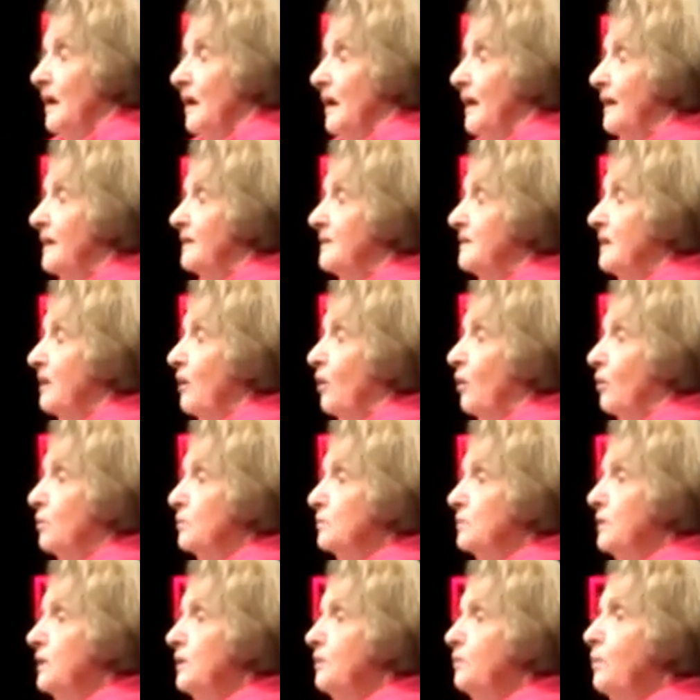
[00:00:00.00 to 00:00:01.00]
And the
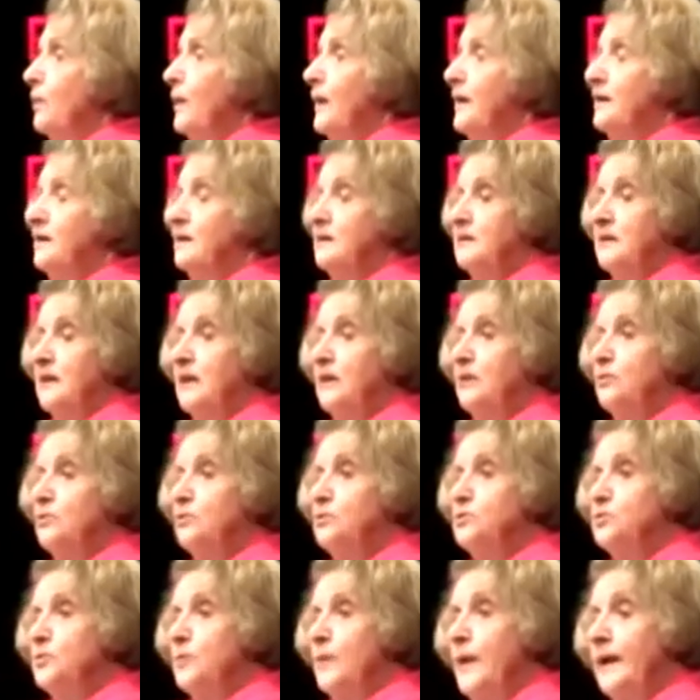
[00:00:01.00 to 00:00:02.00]
only way that they
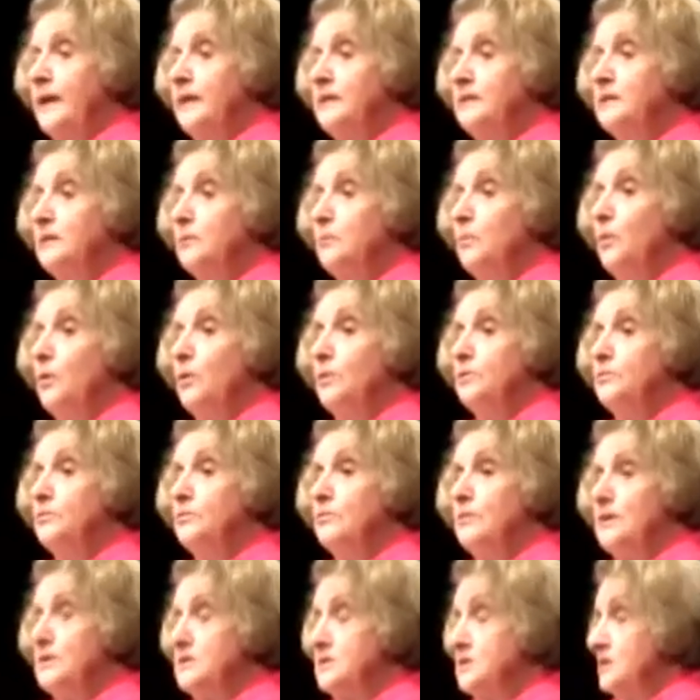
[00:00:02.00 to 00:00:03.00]
could track the
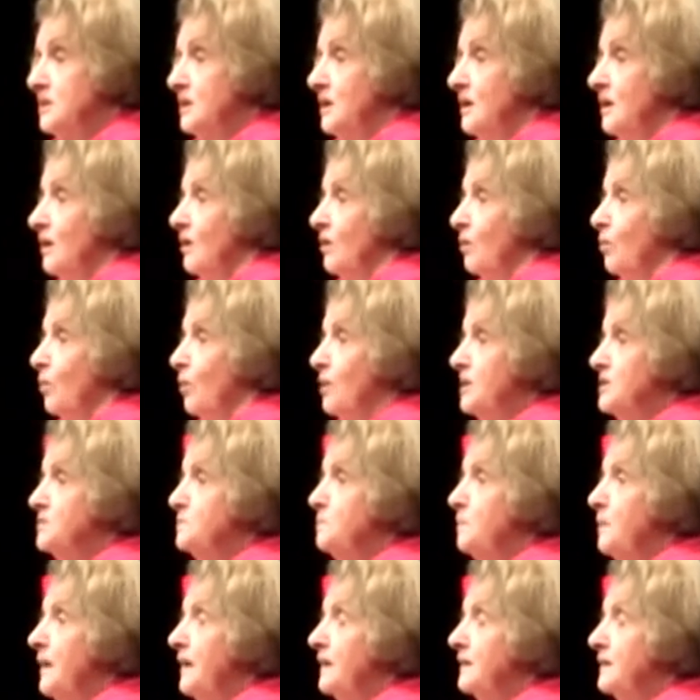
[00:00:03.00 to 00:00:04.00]
murderers was
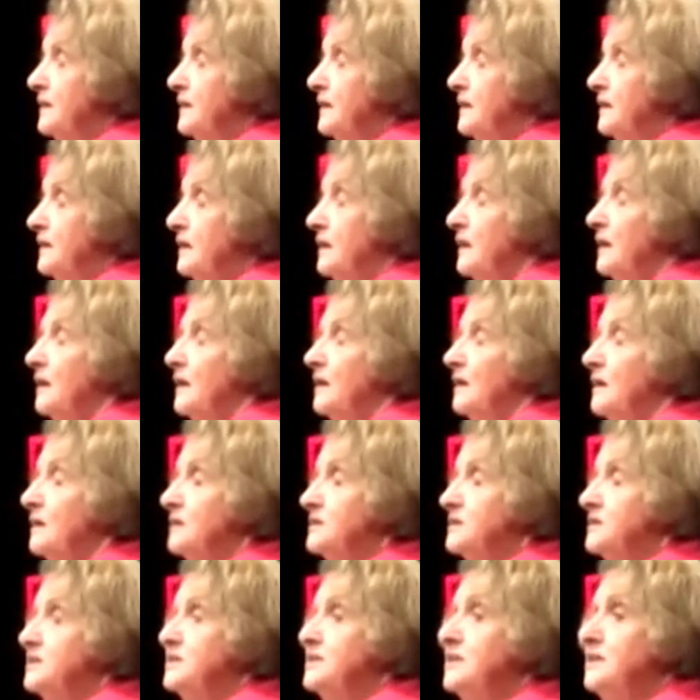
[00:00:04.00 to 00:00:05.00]
by the
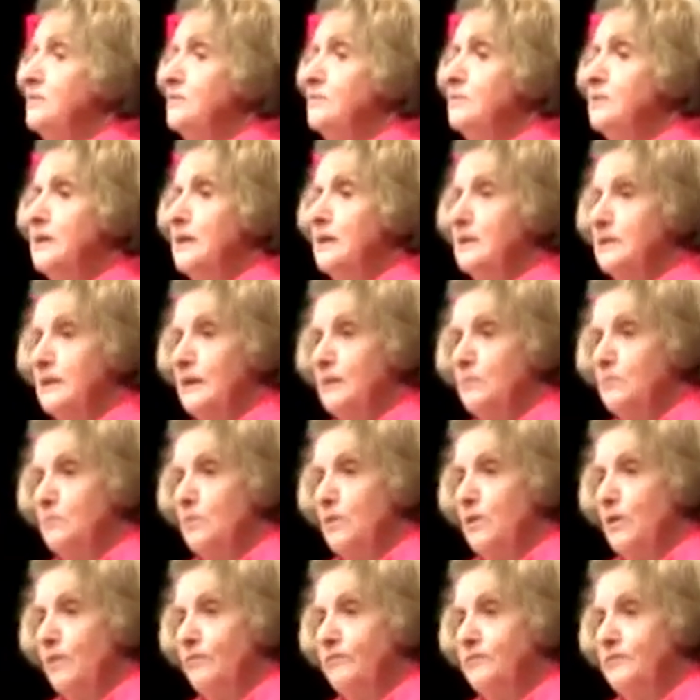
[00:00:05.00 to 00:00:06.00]
serial
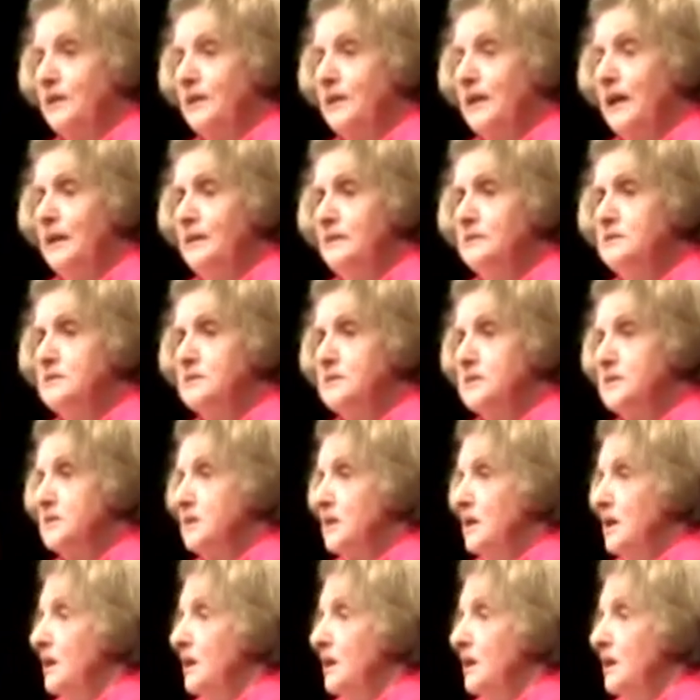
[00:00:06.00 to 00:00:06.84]
number of the guns.